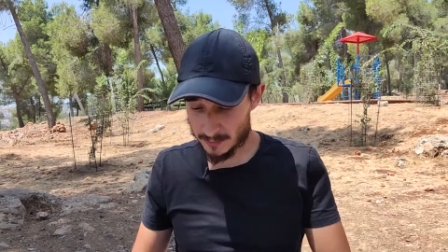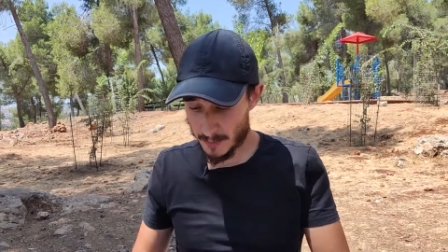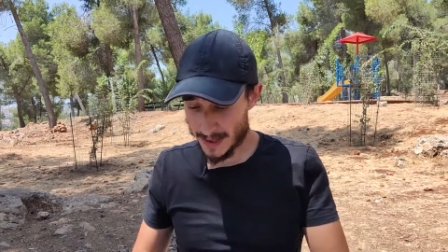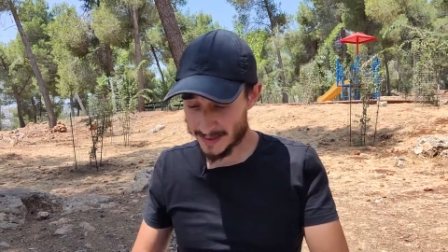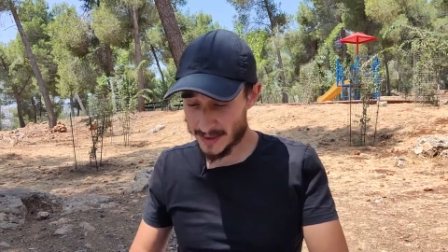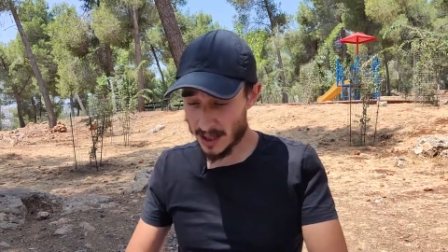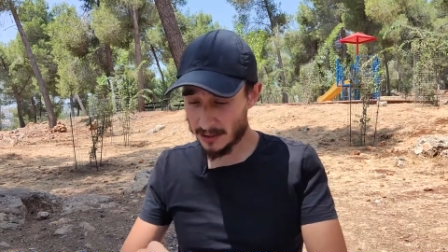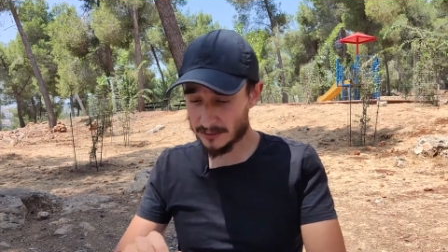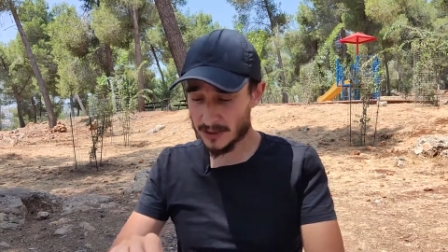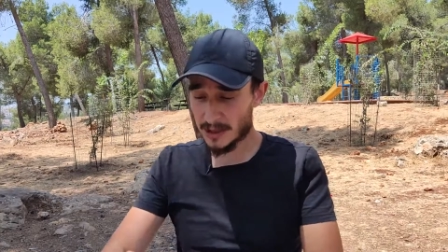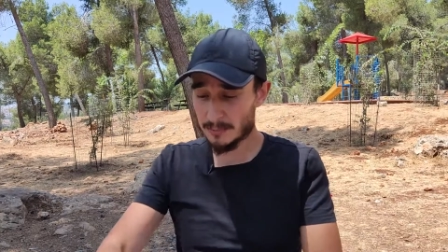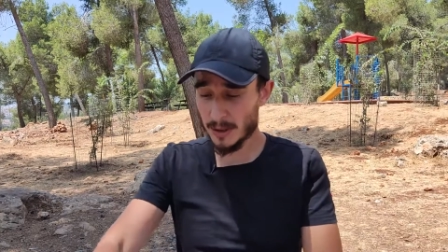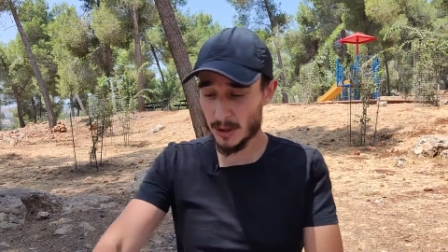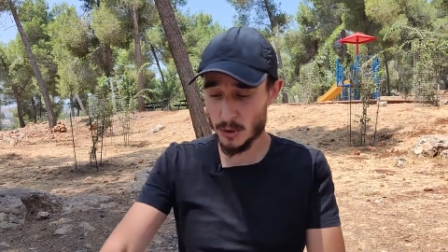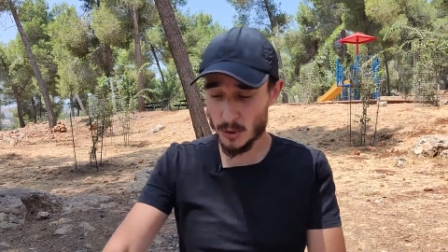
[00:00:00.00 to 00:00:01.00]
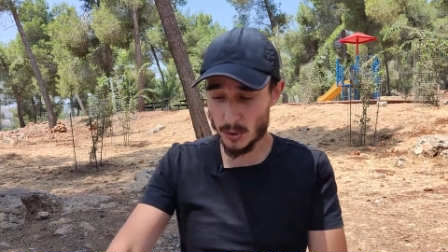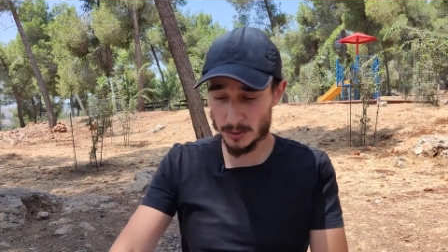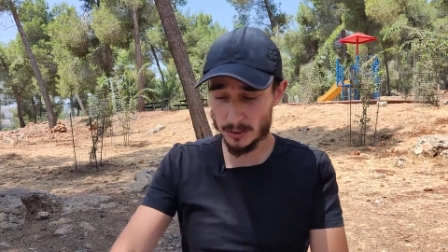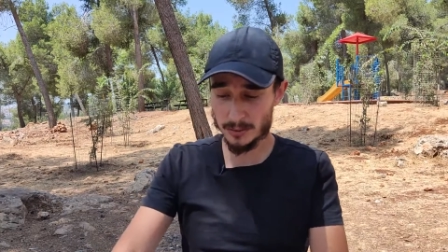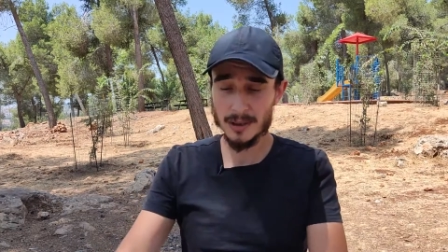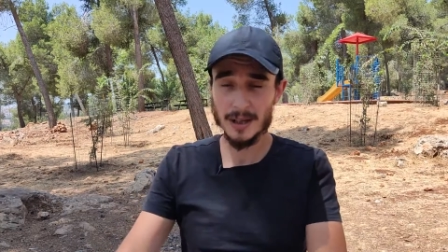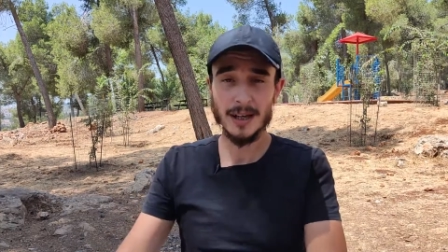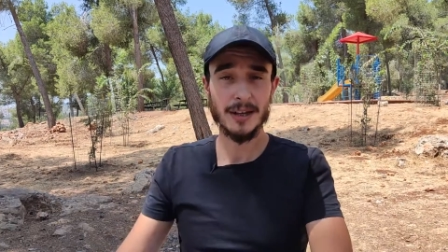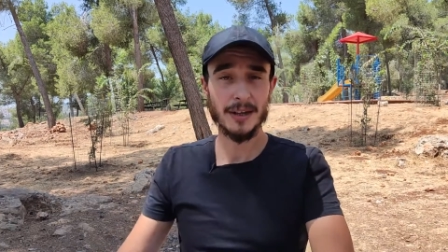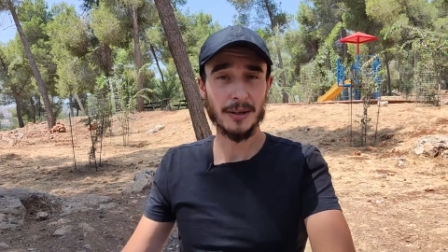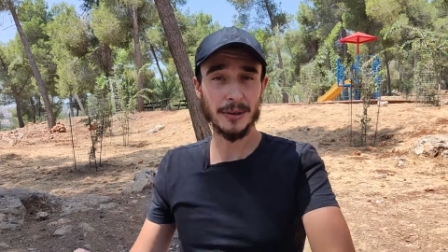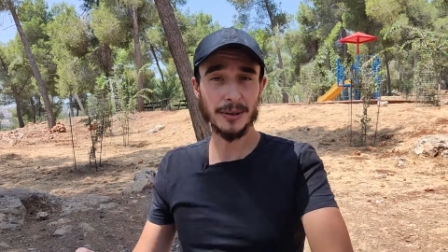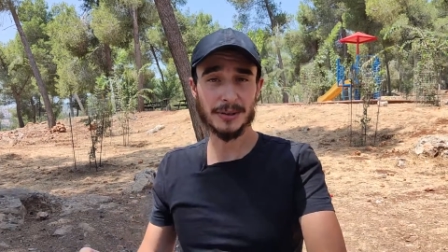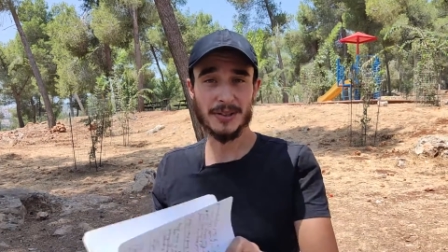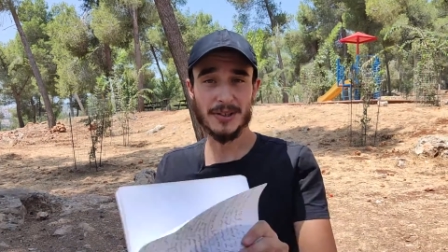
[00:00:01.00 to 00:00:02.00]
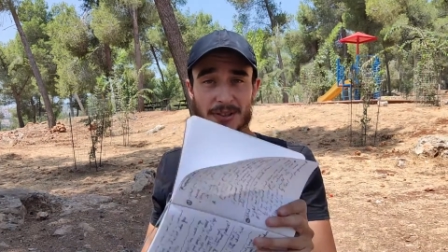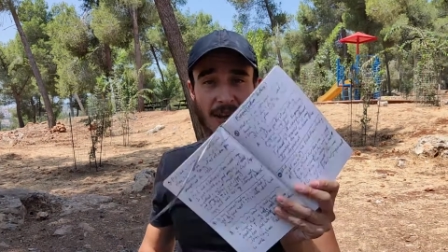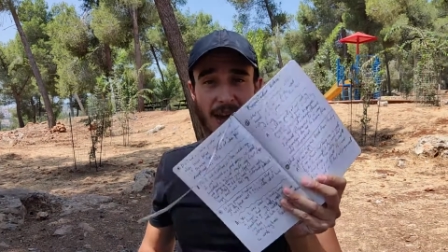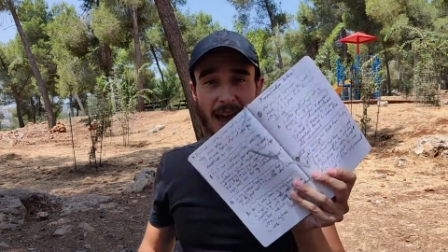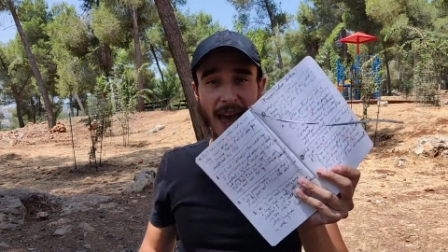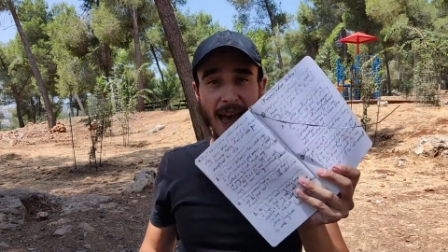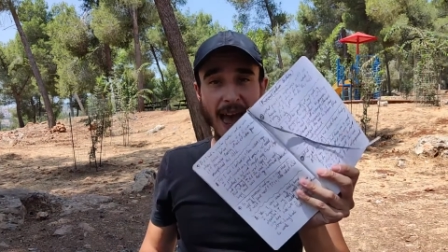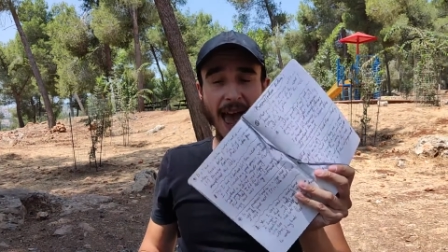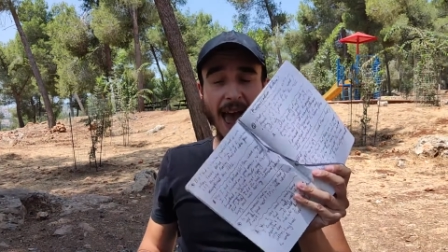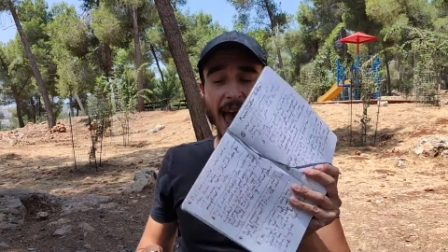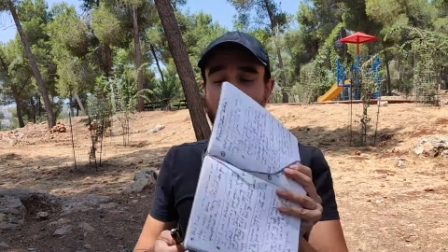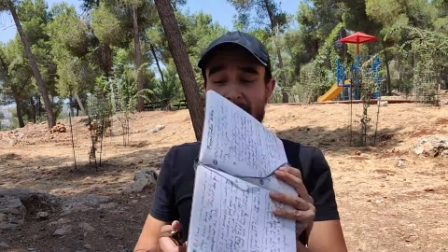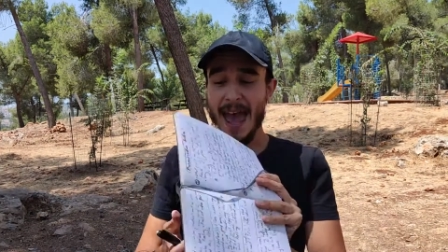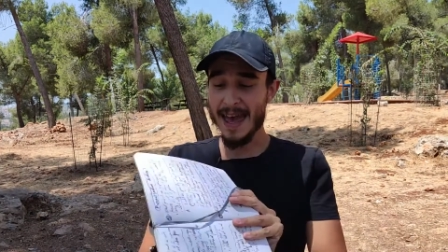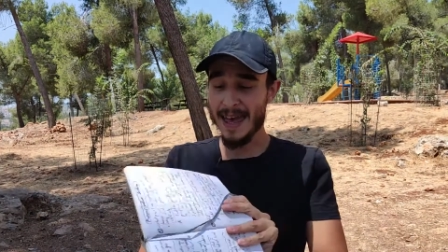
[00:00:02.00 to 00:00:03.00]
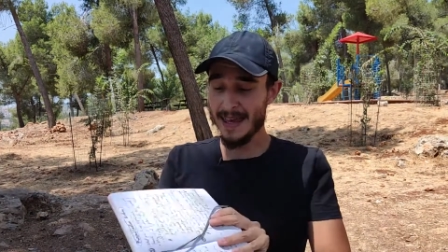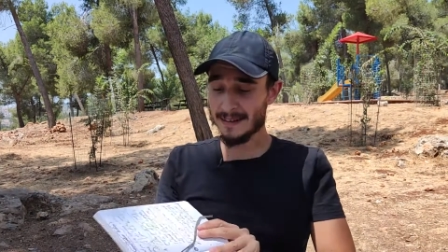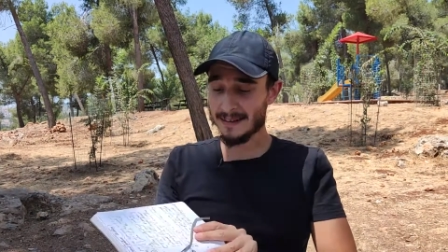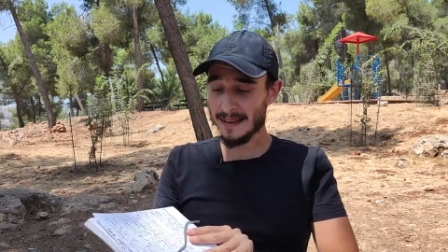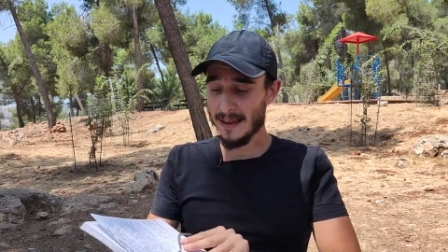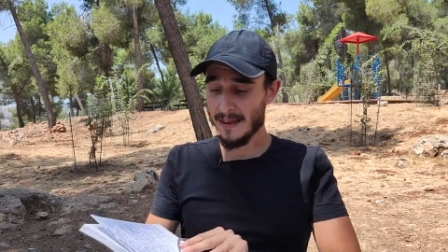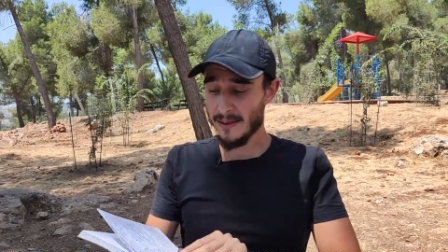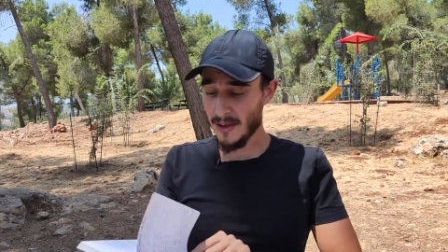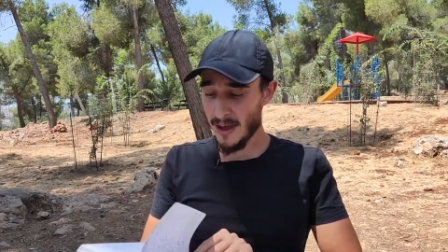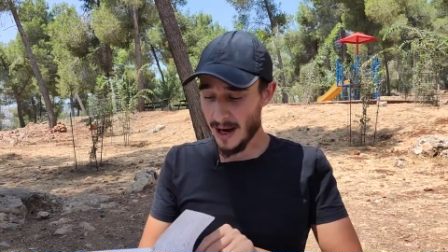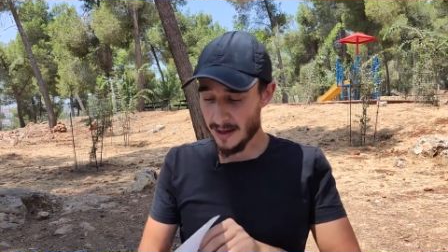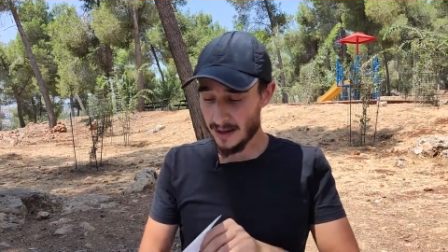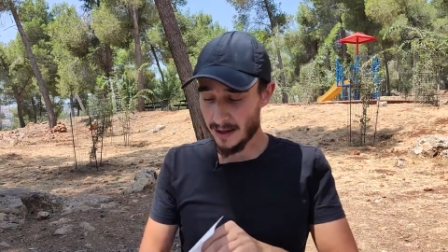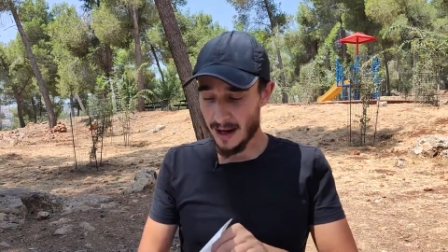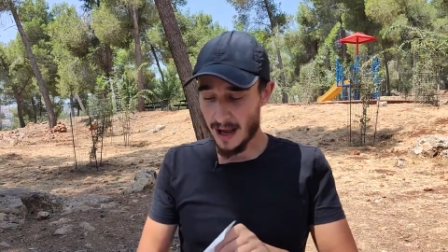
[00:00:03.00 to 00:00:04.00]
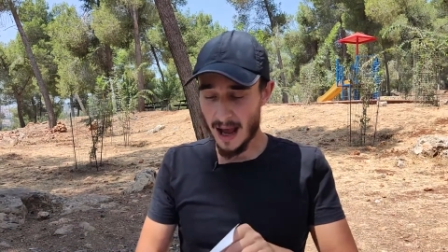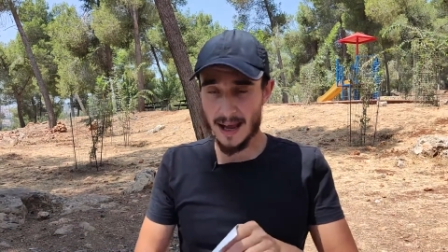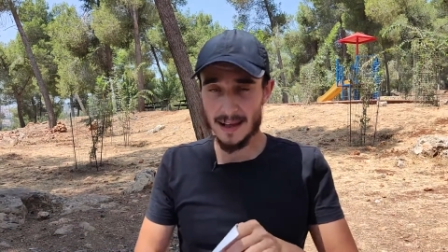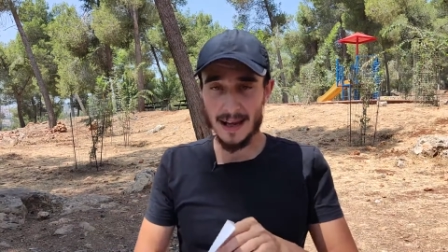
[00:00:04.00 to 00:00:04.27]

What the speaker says: myself in my journal. Here it is. And there I